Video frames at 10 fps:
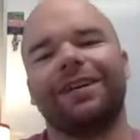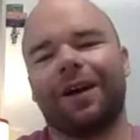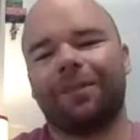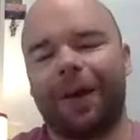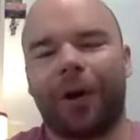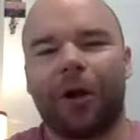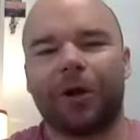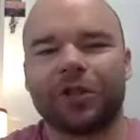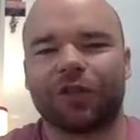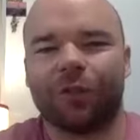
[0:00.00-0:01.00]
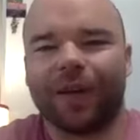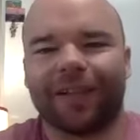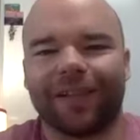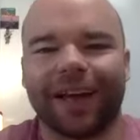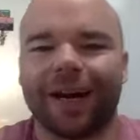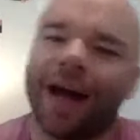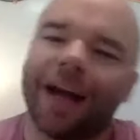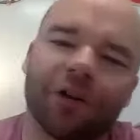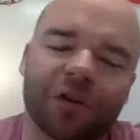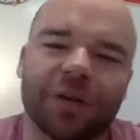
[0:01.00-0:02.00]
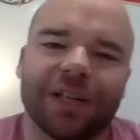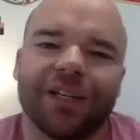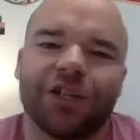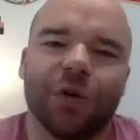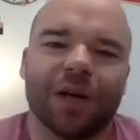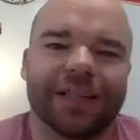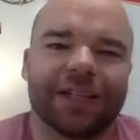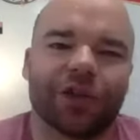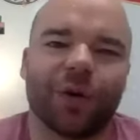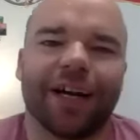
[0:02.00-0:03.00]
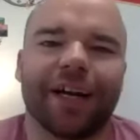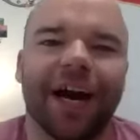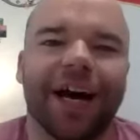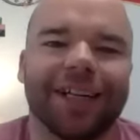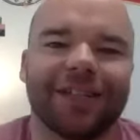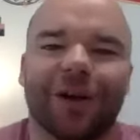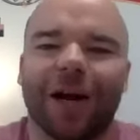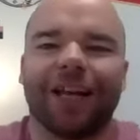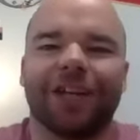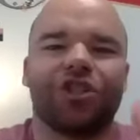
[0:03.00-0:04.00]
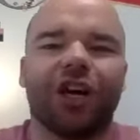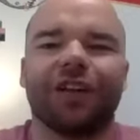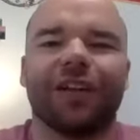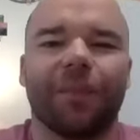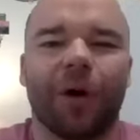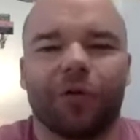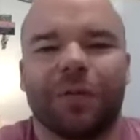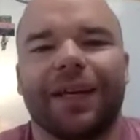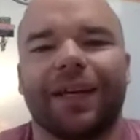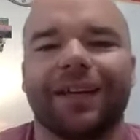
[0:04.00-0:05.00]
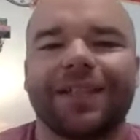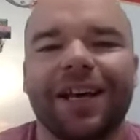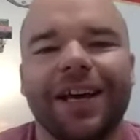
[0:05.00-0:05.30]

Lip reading: My apologies for being late. I also teach U.S. History at Gunn, so kind of juggling both meetings